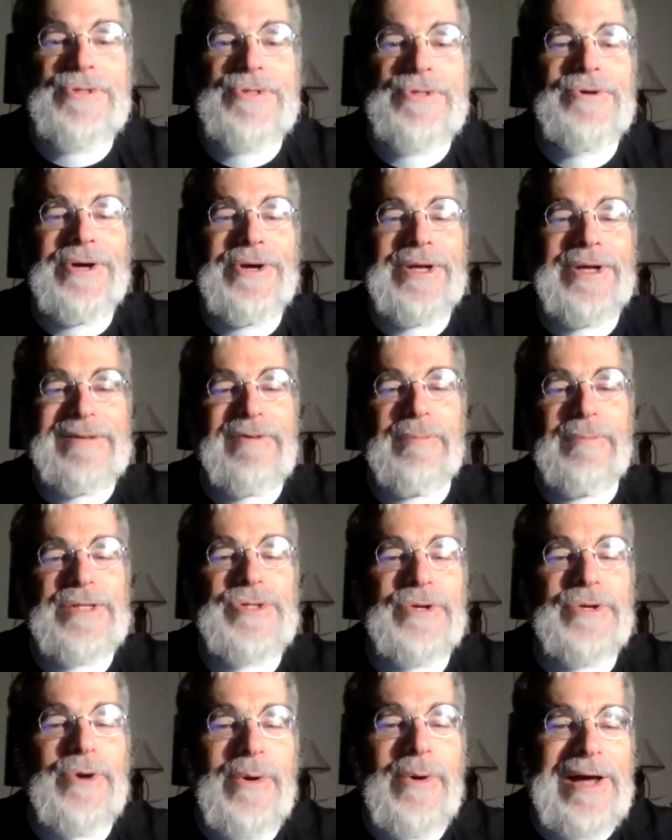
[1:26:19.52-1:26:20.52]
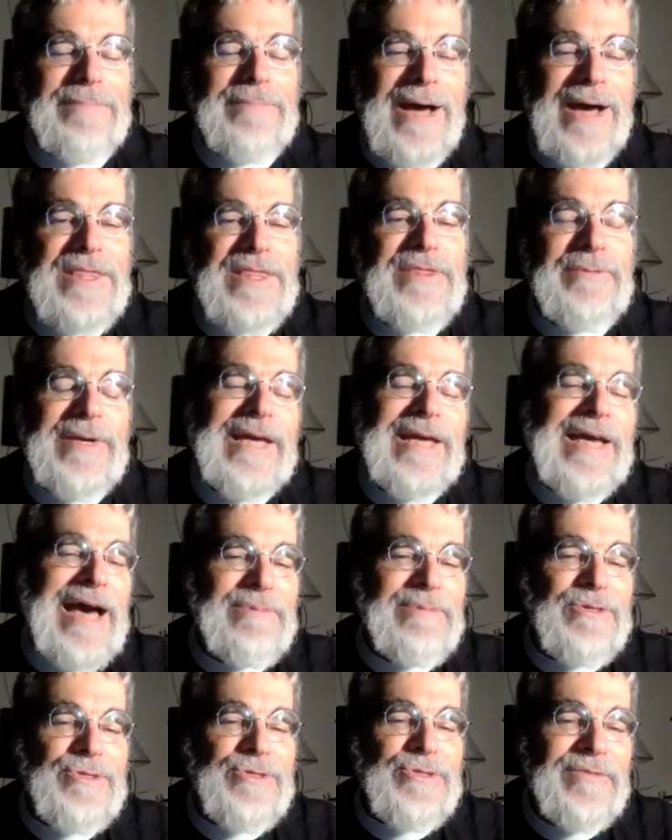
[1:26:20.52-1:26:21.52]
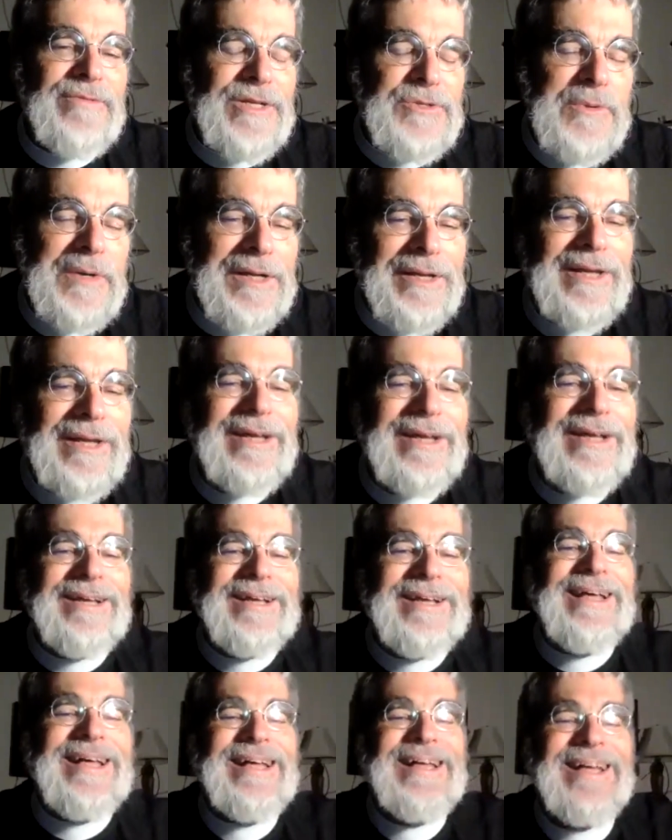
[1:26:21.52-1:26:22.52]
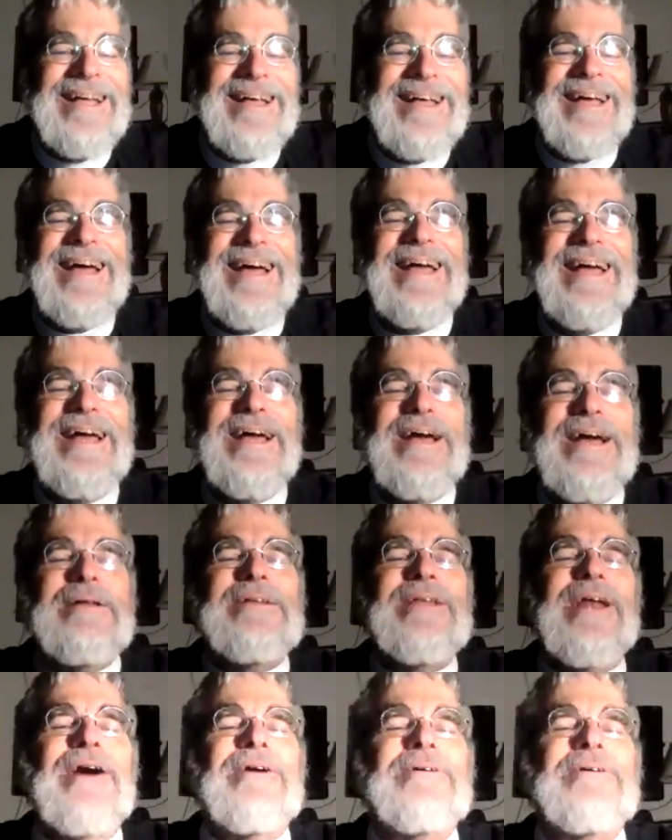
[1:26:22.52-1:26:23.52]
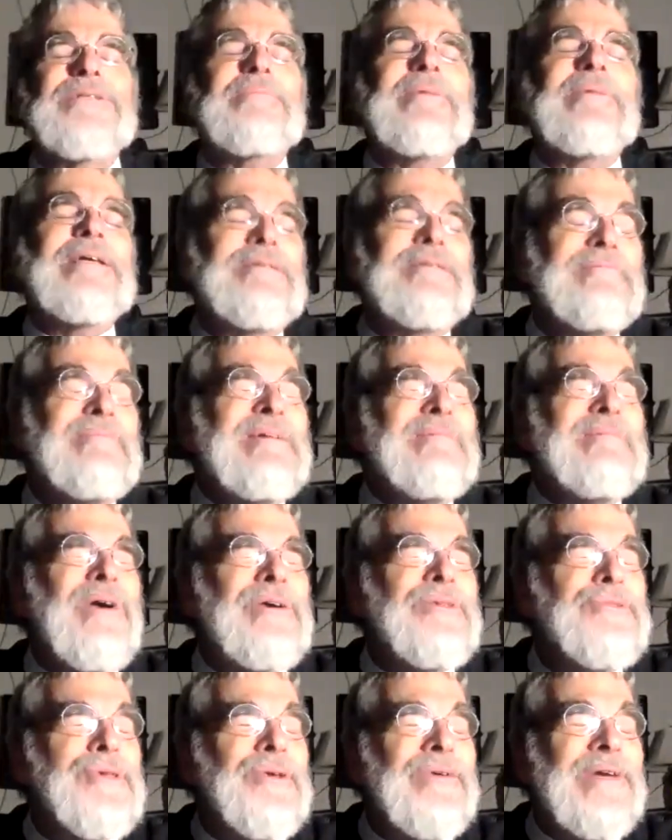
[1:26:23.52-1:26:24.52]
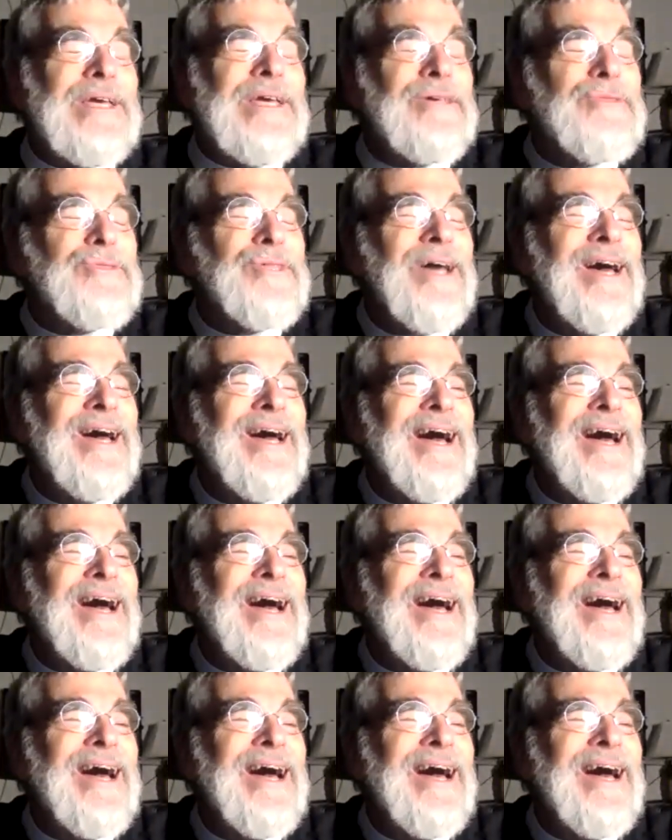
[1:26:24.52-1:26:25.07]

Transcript: they're so good, everyone should go out and buy 3 copies of each one. No, to be more serious,